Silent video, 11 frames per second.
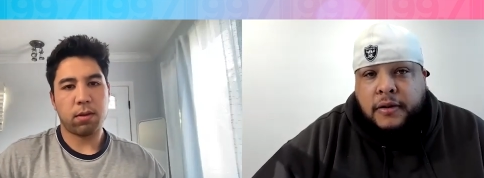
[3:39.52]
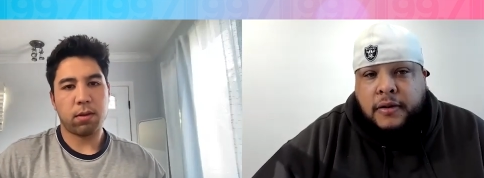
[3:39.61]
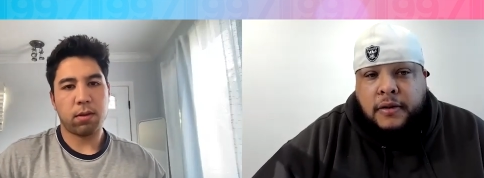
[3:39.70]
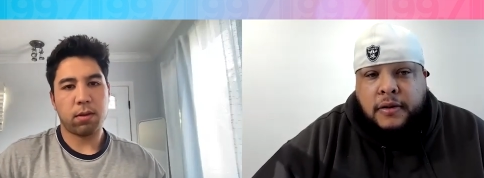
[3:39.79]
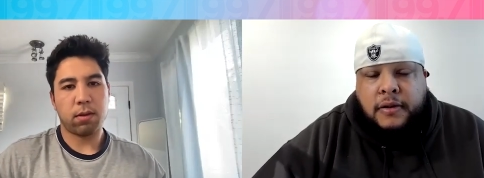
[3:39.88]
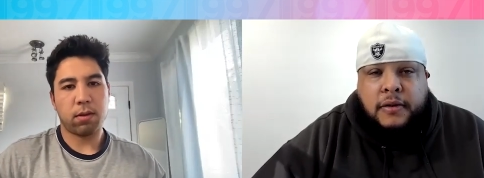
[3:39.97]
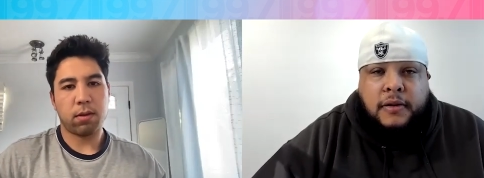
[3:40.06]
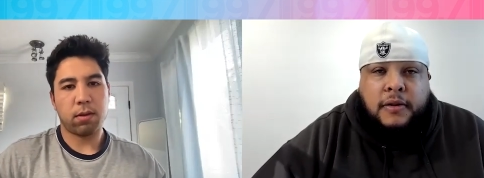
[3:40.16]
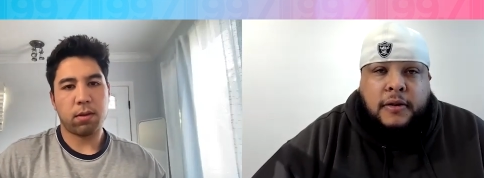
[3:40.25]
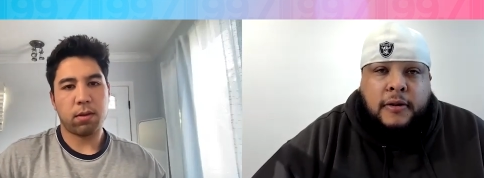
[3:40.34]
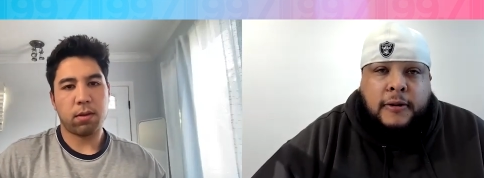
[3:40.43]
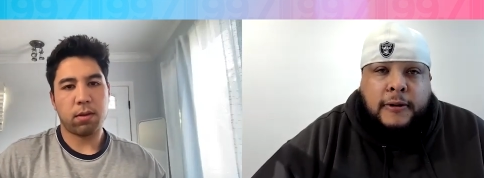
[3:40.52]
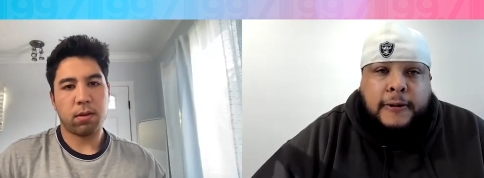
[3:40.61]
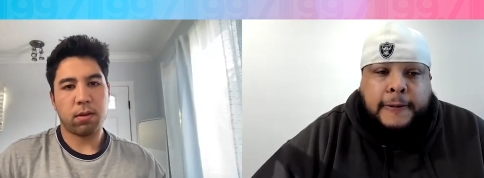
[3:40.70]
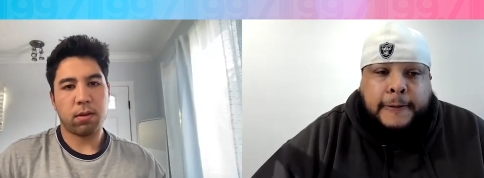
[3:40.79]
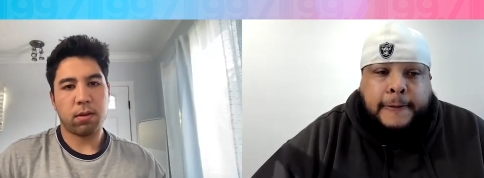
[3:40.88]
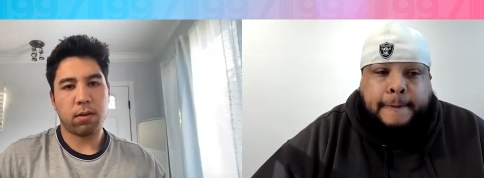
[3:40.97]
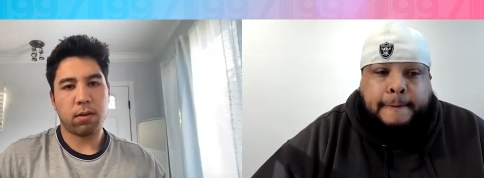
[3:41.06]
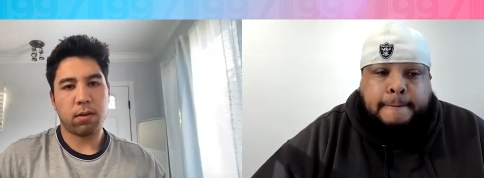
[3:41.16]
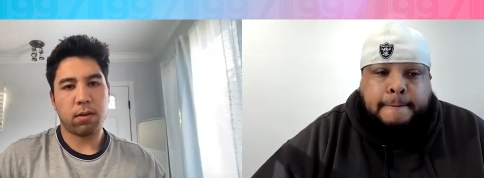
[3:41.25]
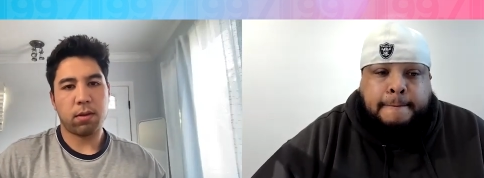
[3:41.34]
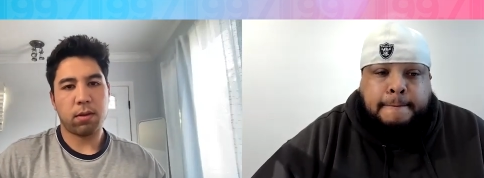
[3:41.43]

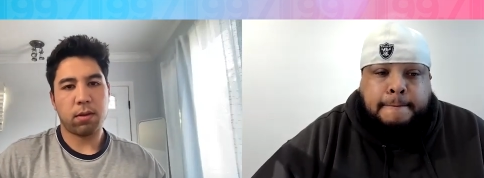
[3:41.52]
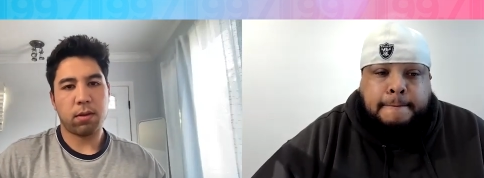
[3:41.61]
No one is speaking in this clip.